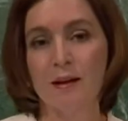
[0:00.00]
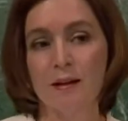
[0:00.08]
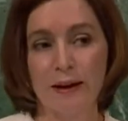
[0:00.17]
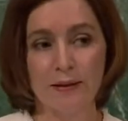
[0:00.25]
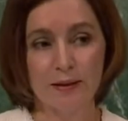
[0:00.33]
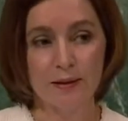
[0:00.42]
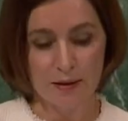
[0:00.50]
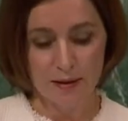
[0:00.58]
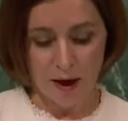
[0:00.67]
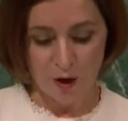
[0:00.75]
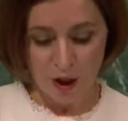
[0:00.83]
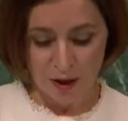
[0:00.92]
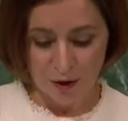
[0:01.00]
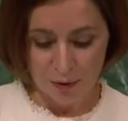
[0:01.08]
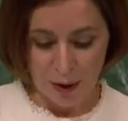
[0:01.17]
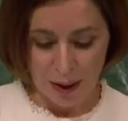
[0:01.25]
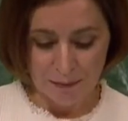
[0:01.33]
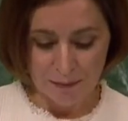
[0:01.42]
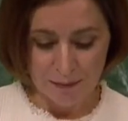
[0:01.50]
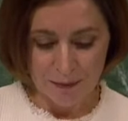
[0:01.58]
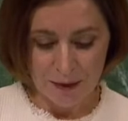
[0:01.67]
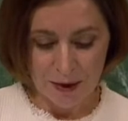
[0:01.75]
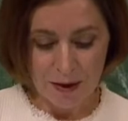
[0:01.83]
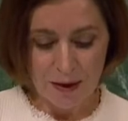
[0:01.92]
Ladies and gentlemen,
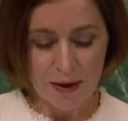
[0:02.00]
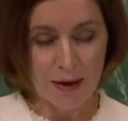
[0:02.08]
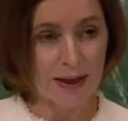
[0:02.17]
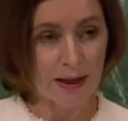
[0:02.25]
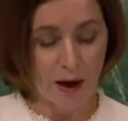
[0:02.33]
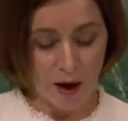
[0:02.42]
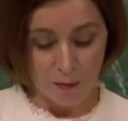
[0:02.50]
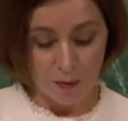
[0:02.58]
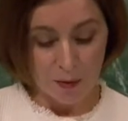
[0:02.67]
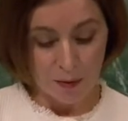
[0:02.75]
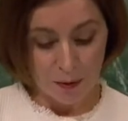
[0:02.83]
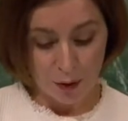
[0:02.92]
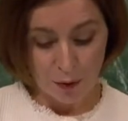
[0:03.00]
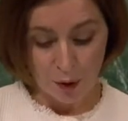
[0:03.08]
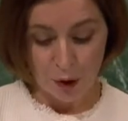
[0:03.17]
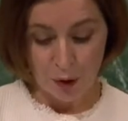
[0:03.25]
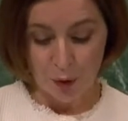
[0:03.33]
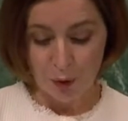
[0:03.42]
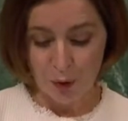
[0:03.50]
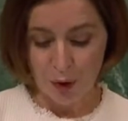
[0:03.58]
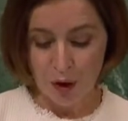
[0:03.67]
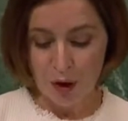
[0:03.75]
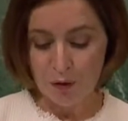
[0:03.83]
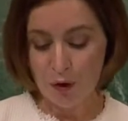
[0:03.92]
as I come before you
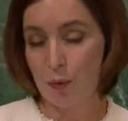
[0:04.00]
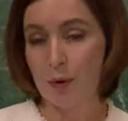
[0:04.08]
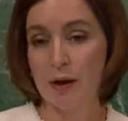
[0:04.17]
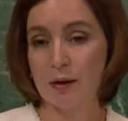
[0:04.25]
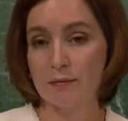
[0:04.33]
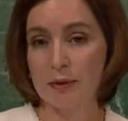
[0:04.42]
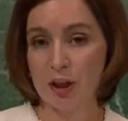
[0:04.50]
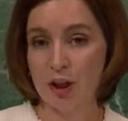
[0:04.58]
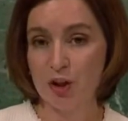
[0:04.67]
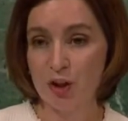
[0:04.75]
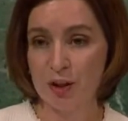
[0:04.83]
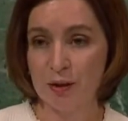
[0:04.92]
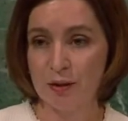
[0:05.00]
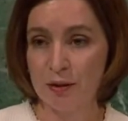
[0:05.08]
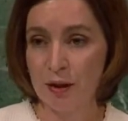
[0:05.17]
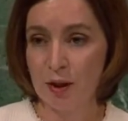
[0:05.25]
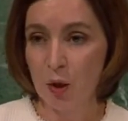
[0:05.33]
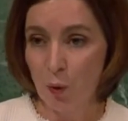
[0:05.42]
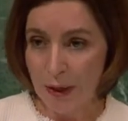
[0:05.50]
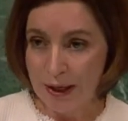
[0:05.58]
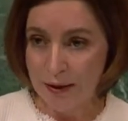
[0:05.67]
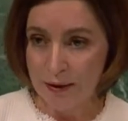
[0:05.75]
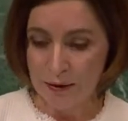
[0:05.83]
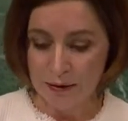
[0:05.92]
from a region
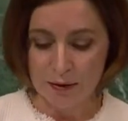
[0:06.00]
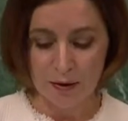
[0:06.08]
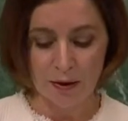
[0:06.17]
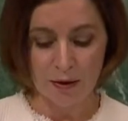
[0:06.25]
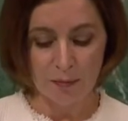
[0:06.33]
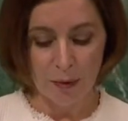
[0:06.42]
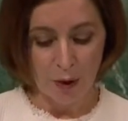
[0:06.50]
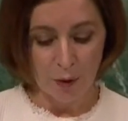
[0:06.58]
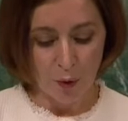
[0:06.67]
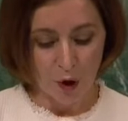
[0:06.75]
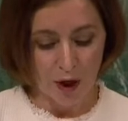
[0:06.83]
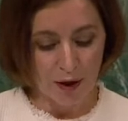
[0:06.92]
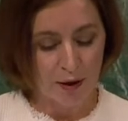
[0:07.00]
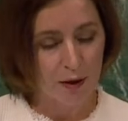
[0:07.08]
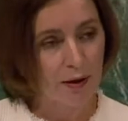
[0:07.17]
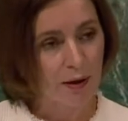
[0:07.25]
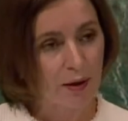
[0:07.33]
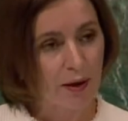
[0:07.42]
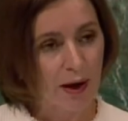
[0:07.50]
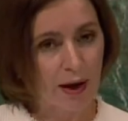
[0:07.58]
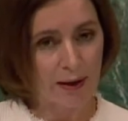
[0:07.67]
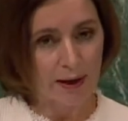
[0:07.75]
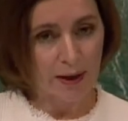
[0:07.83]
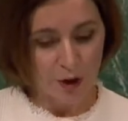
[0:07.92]
weakened by war an
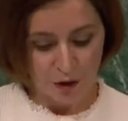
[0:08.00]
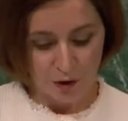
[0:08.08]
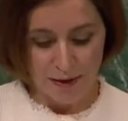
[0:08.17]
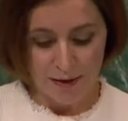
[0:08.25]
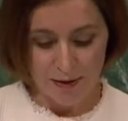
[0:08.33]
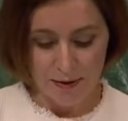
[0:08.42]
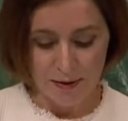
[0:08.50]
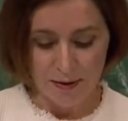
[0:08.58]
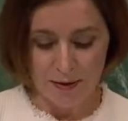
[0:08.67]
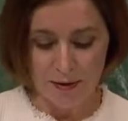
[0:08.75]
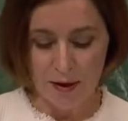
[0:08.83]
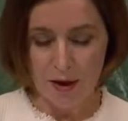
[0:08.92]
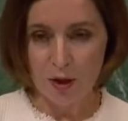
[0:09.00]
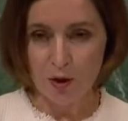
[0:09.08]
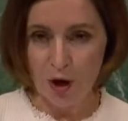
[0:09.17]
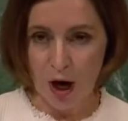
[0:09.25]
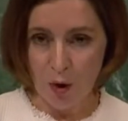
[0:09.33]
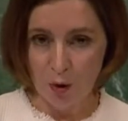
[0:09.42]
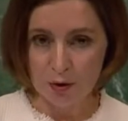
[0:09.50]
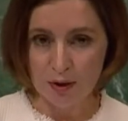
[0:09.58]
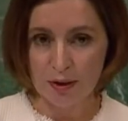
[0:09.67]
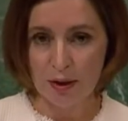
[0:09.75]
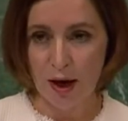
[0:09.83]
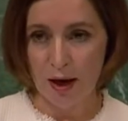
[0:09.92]
energy crisis,
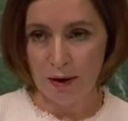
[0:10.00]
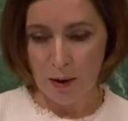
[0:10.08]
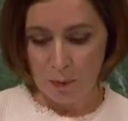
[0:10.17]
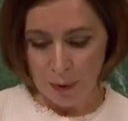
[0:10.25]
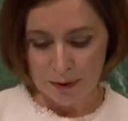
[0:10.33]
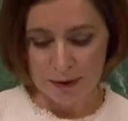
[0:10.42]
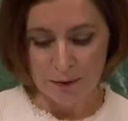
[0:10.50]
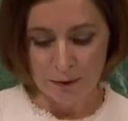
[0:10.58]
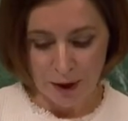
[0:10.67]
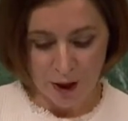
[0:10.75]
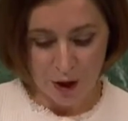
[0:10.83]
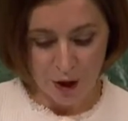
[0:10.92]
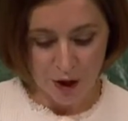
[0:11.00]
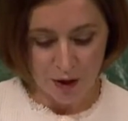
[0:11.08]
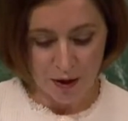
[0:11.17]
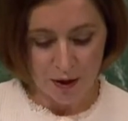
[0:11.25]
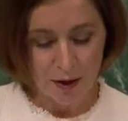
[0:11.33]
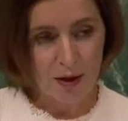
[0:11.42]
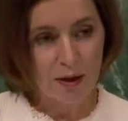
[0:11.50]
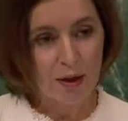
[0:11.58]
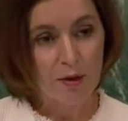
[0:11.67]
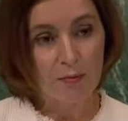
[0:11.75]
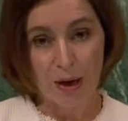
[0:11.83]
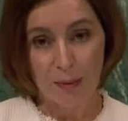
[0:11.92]
drought, a rampant inflation,
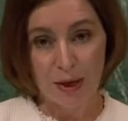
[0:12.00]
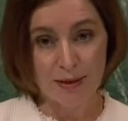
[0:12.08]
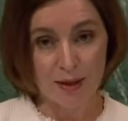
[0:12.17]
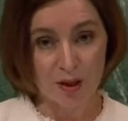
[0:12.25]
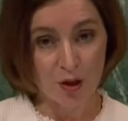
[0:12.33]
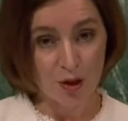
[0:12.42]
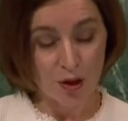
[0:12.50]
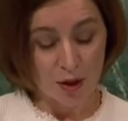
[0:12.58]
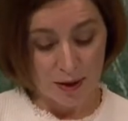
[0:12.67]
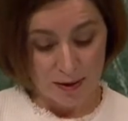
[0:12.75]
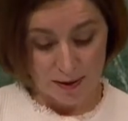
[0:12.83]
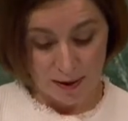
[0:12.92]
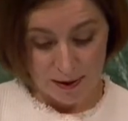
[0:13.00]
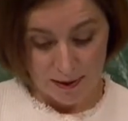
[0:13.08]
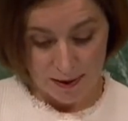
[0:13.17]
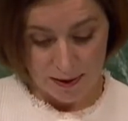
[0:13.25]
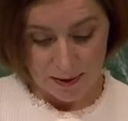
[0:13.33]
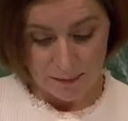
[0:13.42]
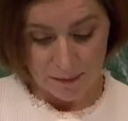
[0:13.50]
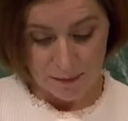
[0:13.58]
my message is this.